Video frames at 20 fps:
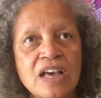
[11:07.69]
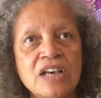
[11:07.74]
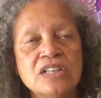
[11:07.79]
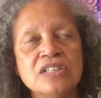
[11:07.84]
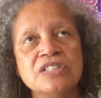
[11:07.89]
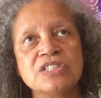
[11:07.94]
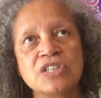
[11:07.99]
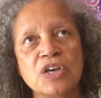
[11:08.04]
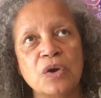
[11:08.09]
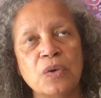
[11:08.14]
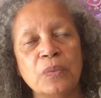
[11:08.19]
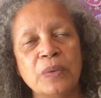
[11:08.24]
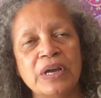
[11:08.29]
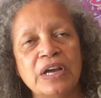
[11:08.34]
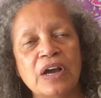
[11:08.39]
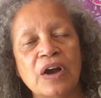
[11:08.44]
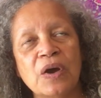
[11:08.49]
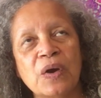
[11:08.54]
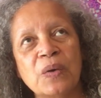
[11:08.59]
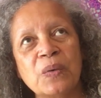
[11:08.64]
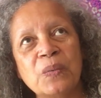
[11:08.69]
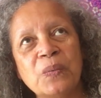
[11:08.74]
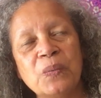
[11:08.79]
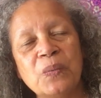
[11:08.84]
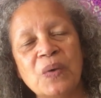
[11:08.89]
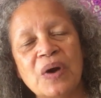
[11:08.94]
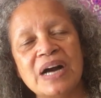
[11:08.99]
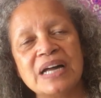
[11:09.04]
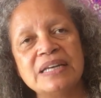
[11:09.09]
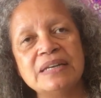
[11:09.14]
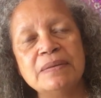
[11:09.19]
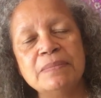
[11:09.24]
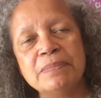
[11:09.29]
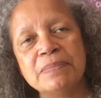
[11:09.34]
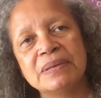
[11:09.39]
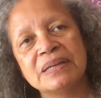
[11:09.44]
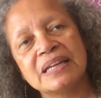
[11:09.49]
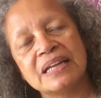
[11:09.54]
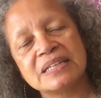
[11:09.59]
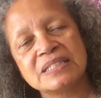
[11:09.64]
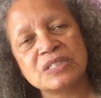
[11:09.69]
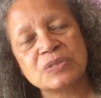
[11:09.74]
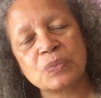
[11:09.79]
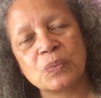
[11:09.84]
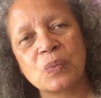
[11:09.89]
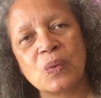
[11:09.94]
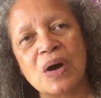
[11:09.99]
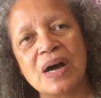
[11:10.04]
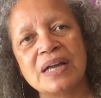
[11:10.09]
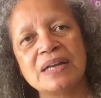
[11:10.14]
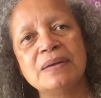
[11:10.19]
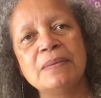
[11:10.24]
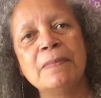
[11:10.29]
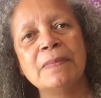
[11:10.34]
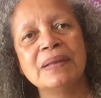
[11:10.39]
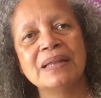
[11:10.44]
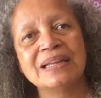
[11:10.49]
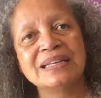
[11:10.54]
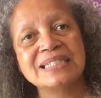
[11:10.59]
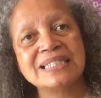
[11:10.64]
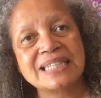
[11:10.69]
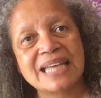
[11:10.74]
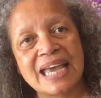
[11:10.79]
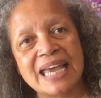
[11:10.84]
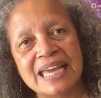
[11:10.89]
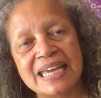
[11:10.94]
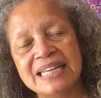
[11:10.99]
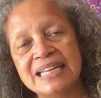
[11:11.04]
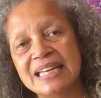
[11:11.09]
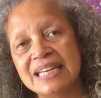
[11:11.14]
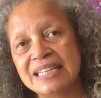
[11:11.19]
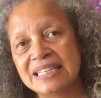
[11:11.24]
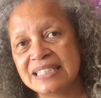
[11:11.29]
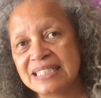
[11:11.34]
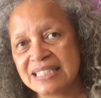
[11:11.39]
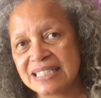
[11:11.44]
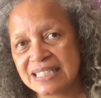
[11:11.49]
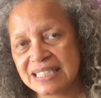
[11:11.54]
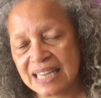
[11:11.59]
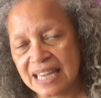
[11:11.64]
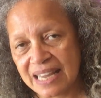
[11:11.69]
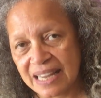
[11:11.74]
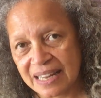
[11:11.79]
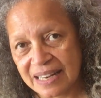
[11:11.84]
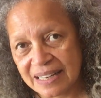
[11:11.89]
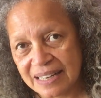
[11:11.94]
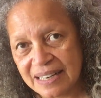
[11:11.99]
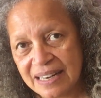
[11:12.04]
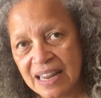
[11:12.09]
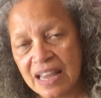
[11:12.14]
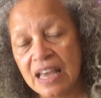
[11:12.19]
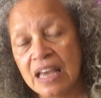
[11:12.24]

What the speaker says: So we go 1 plus 1 plus 8 is 10.